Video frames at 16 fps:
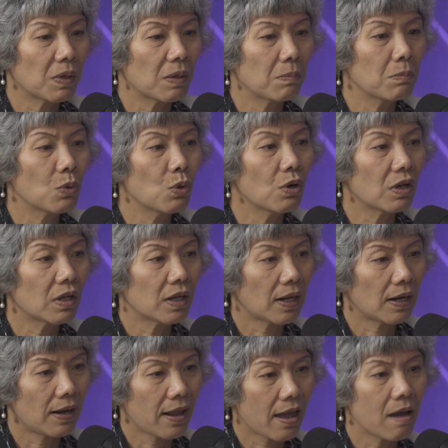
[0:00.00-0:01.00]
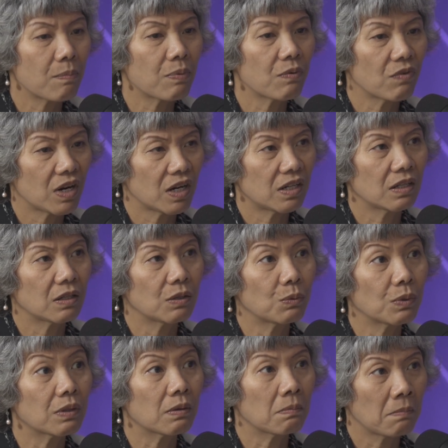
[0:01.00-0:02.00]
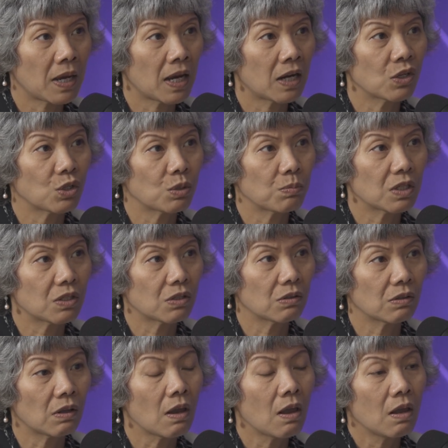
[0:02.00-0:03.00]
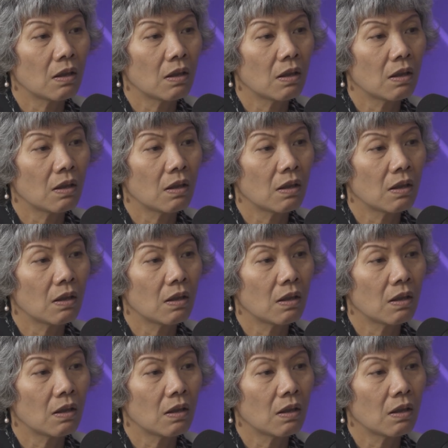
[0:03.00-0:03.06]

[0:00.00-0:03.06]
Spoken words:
but more collaborative with the management. So the